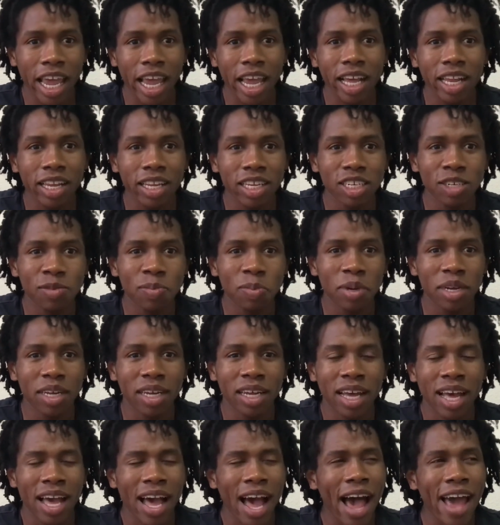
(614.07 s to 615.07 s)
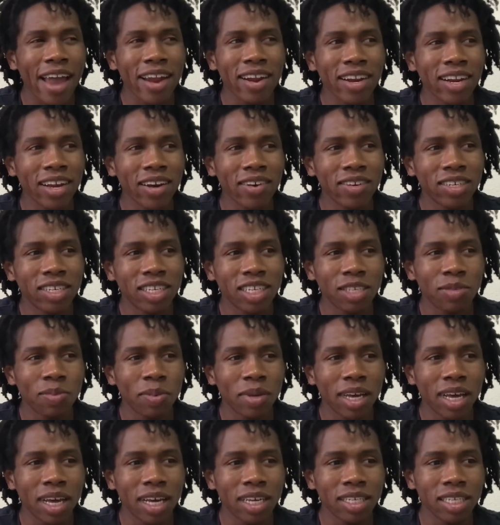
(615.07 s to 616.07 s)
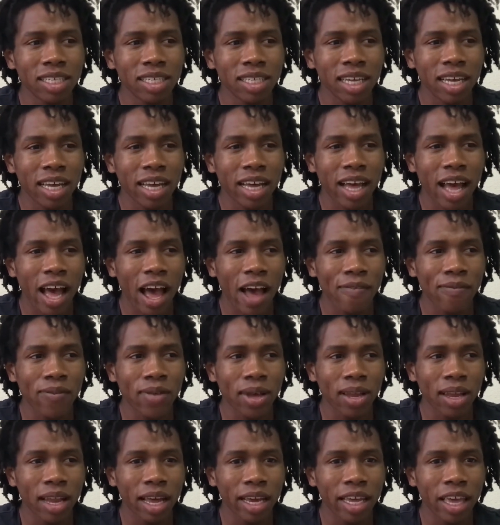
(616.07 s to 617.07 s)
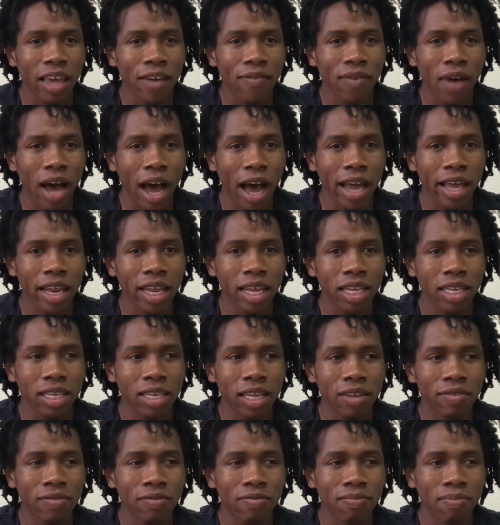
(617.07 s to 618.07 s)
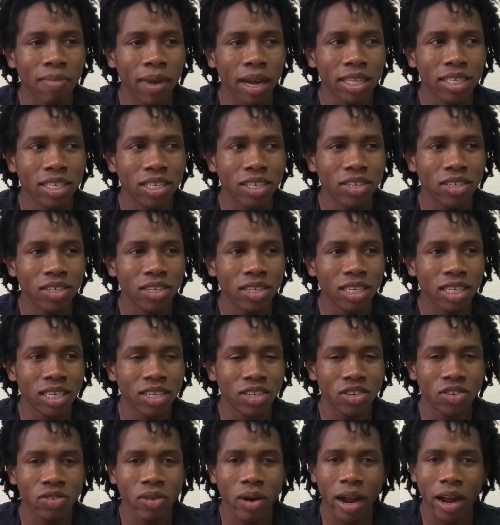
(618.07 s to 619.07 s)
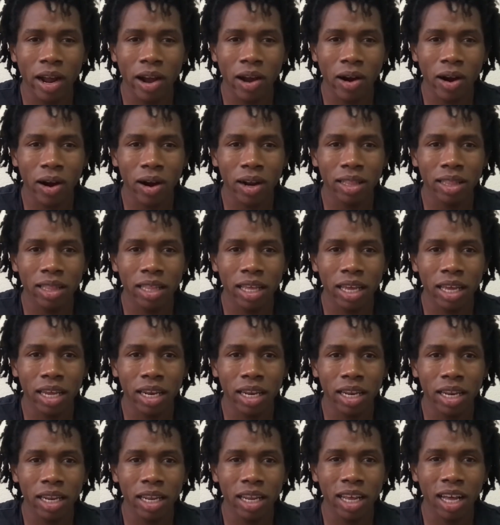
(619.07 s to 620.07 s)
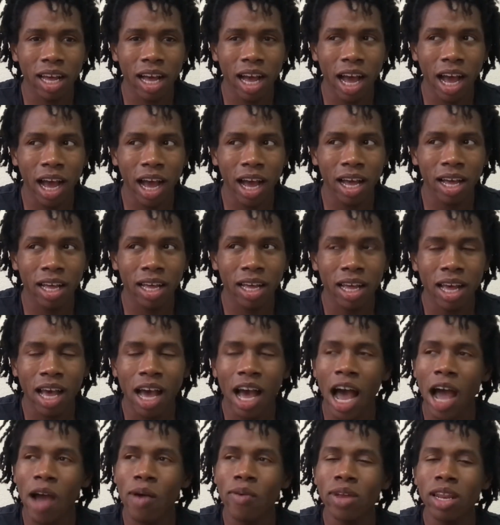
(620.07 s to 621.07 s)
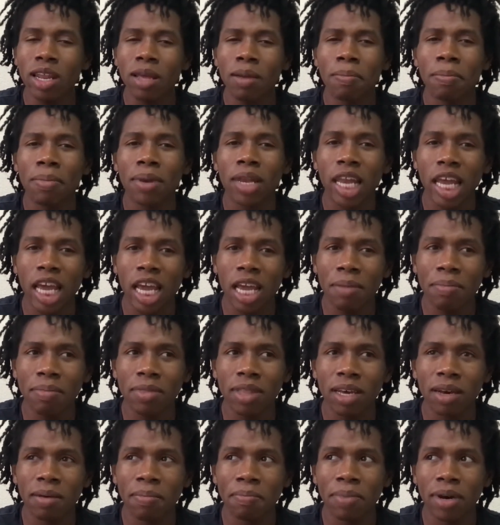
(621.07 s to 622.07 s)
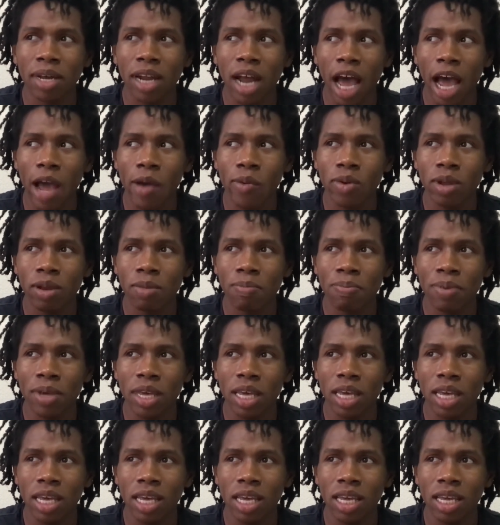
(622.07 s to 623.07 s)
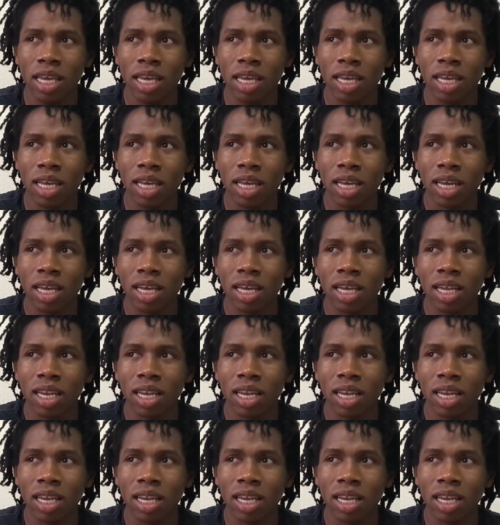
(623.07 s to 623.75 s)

English, but I don't know. It's just because I felt like if my teacher didn't try hard, then I wouldn't blame them, but I would be,